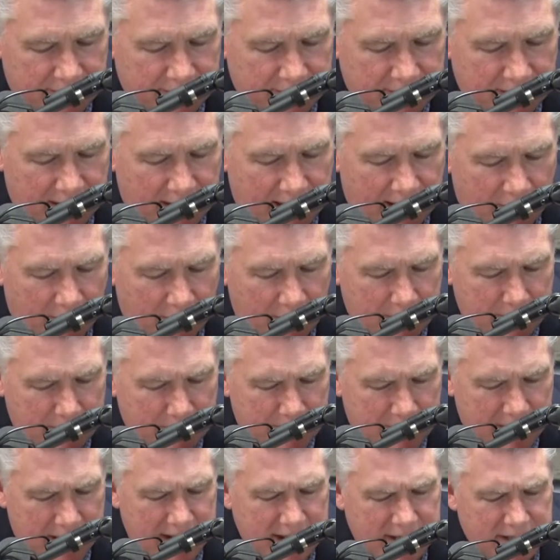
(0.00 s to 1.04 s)
how
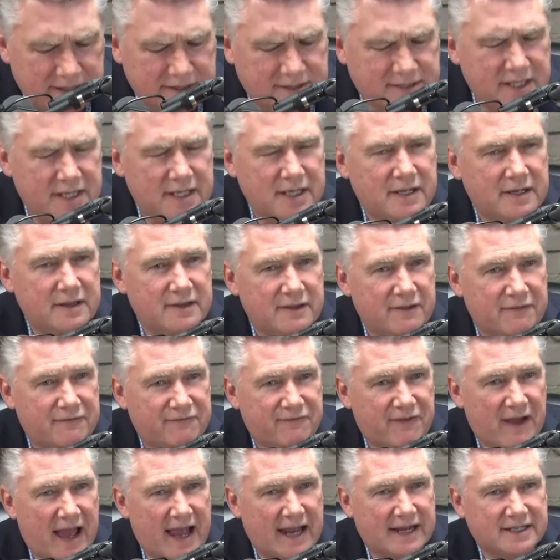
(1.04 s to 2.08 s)
amazing the
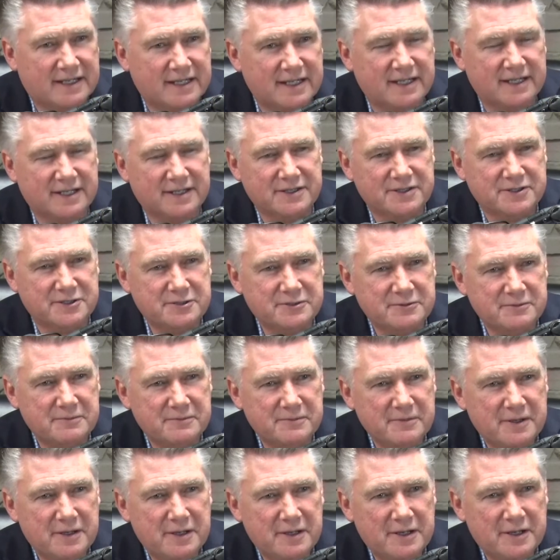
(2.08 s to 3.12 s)
fact is
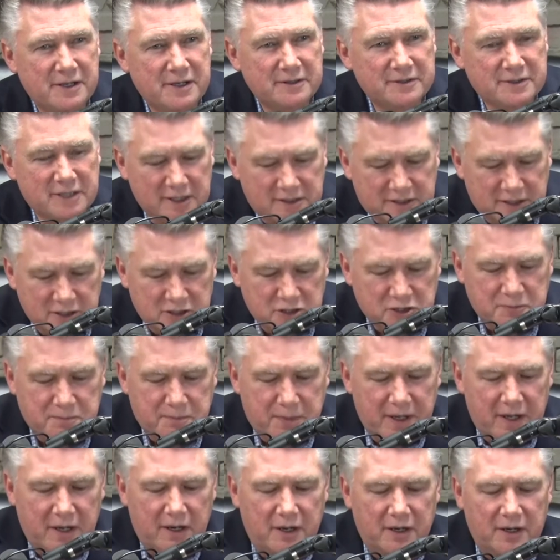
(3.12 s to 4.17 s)
that the
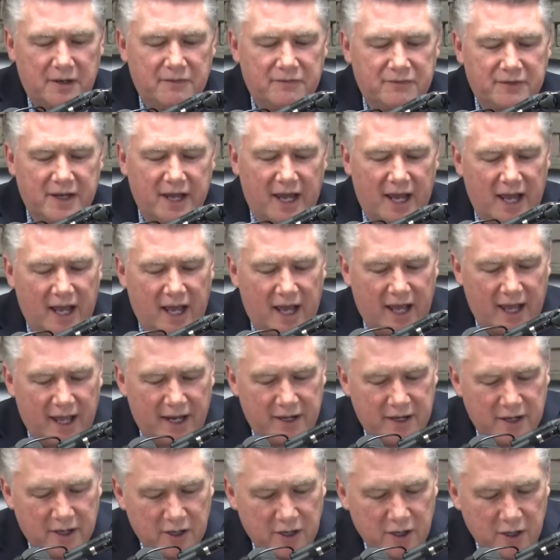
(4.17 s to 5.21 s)
Spirit of
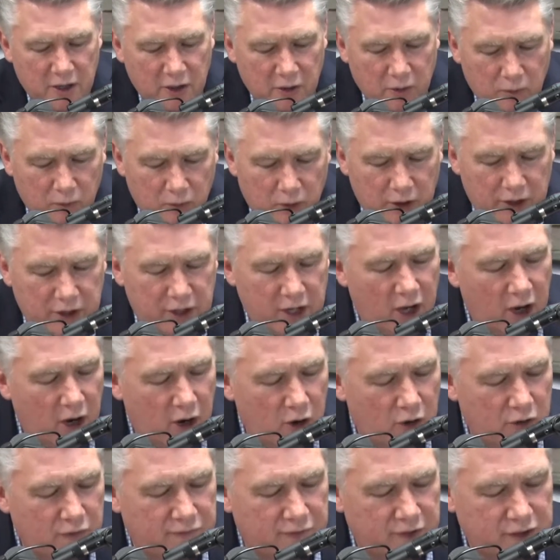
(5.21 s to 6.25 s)
God would
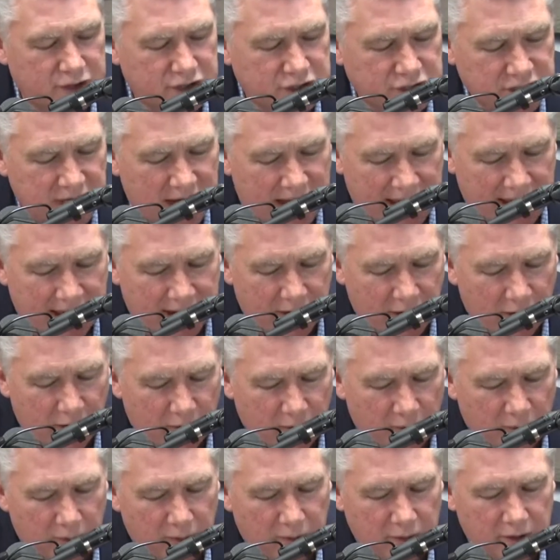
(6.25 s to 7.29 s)

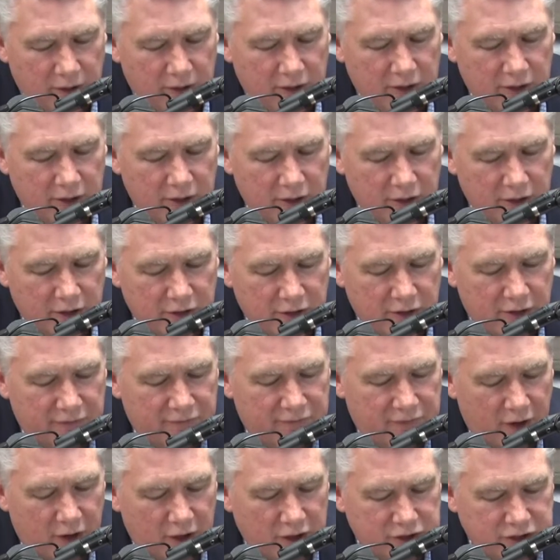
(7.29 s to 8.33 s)
overshadow the
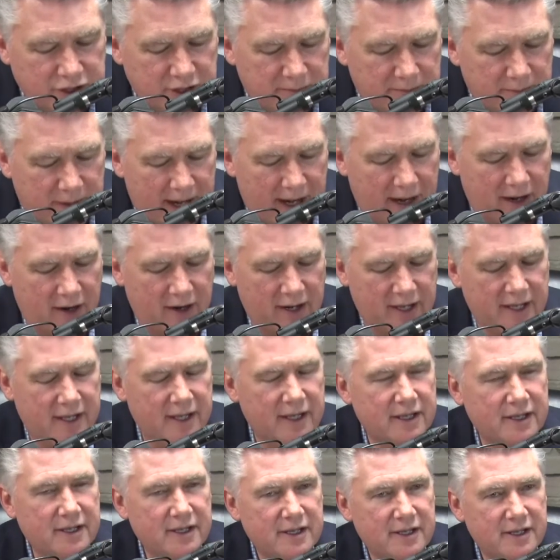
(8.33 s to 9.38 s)
Virgin Mary
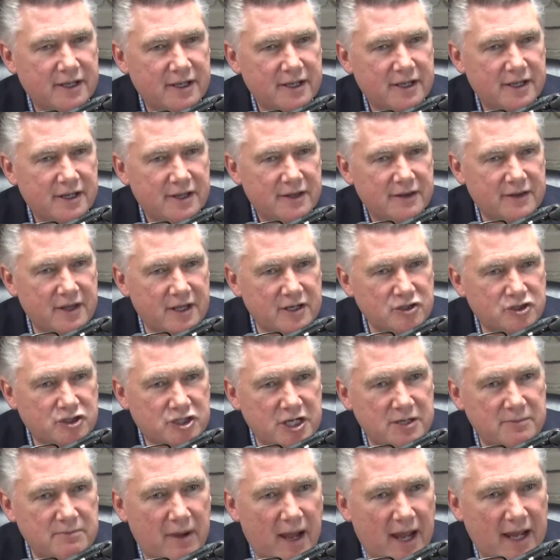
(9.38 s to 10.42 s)
that
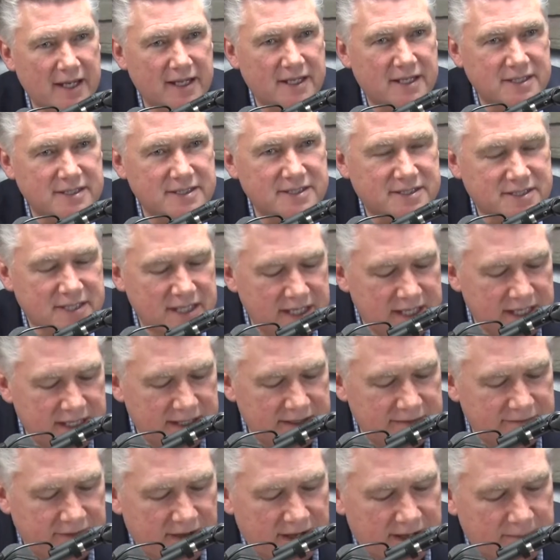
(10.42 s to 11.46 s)
she might
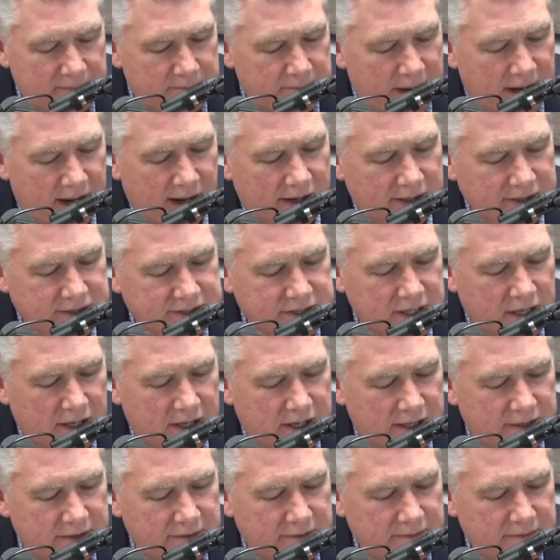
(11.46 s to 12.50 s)
conceive and bear a
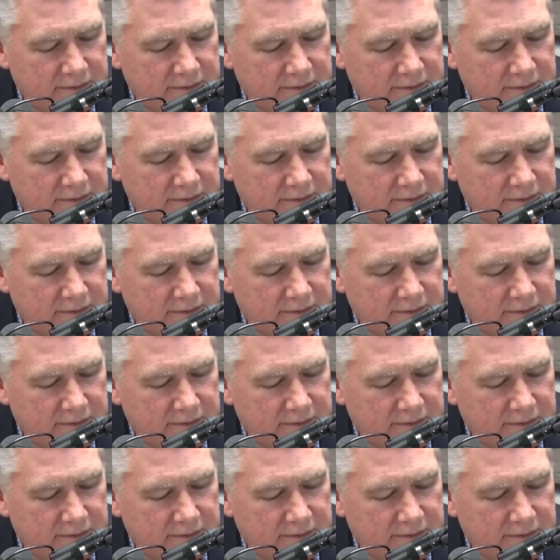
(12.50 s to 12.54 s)
son.